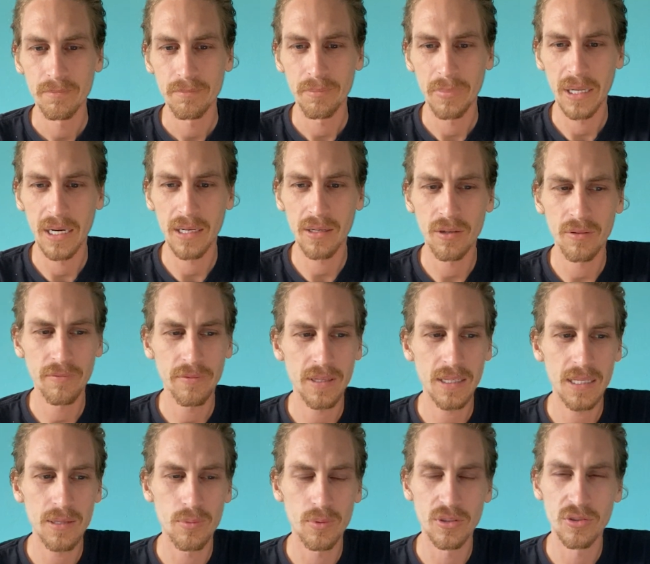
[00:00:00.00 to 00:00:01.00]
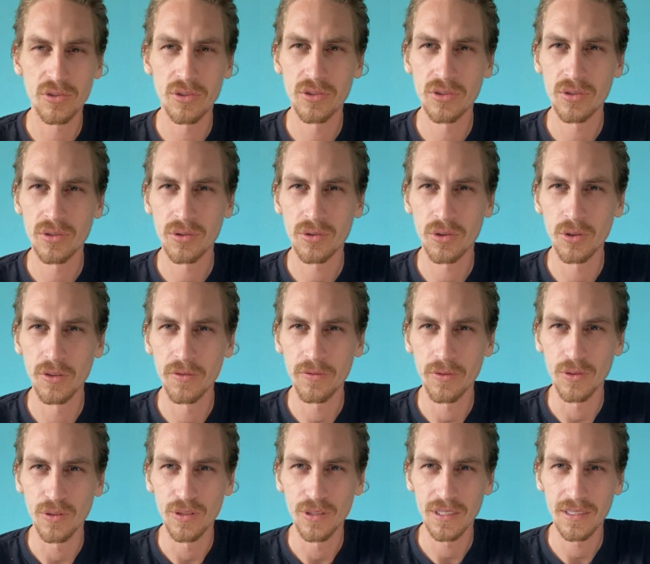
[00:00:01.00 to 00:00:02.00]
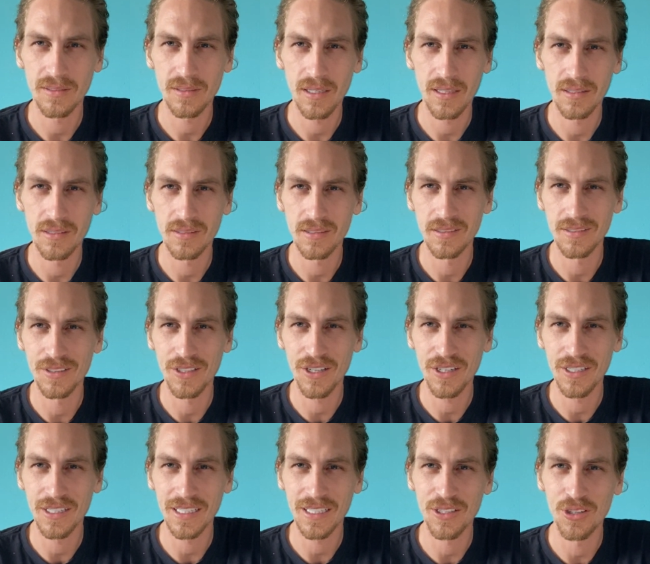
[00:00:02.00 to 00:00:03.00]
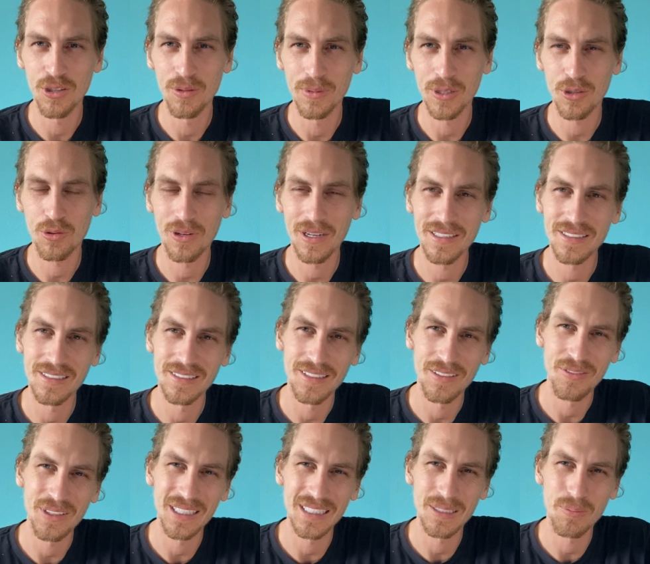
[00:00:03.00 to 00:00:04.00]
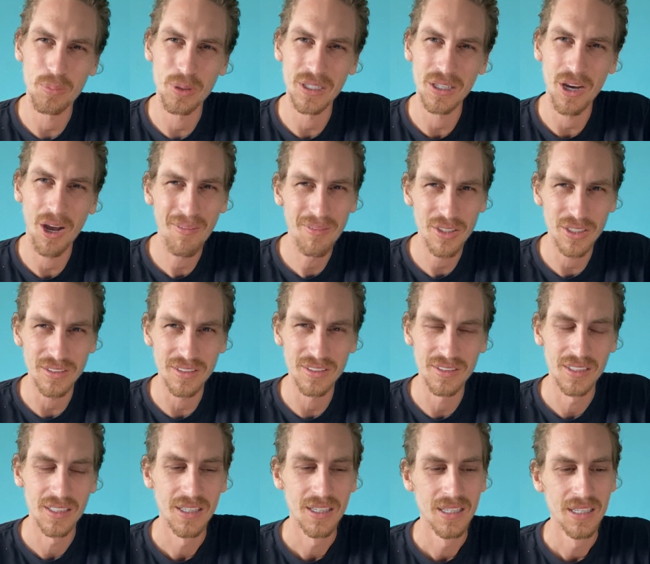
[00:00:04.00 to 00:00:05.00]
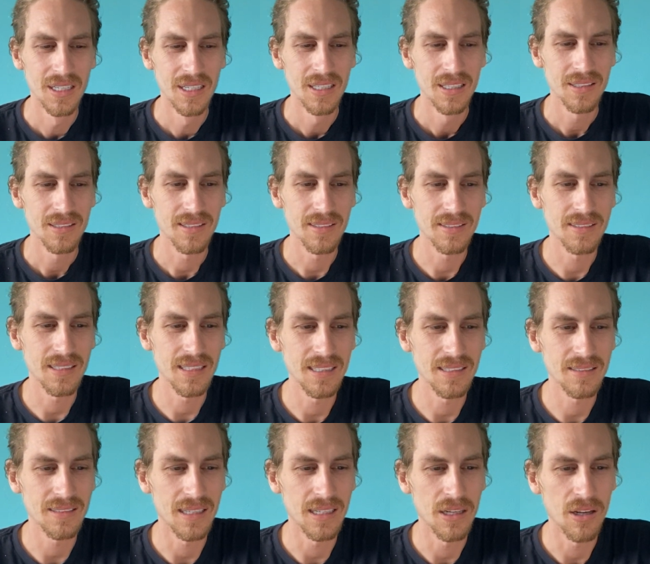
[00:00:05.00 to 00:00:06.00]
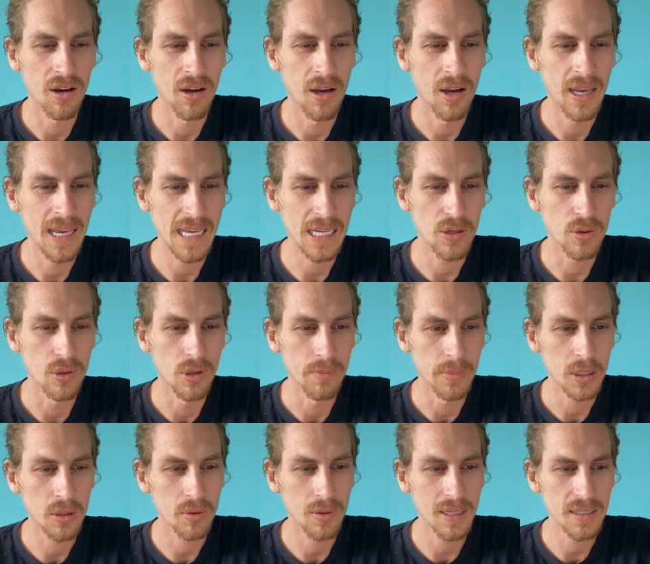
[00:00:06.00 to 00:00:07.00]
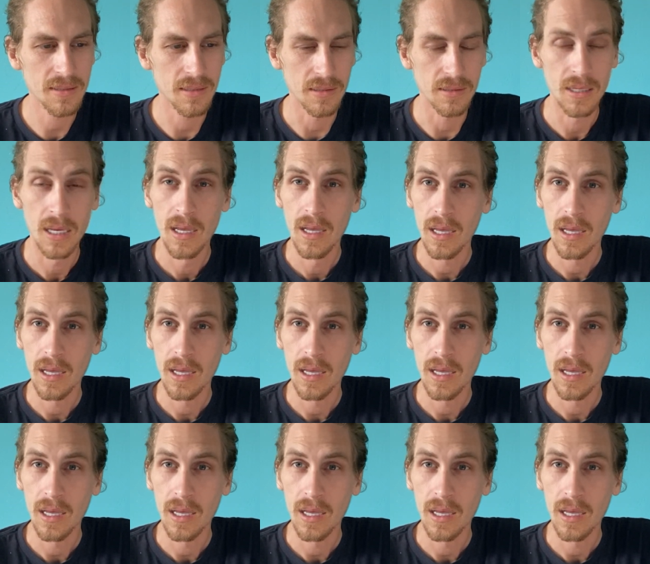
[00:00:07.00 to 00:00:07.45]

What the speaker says: But I don't think he was truthful. He said this is not an economic crisis. I think it's pretty obvious this is an economic crisis.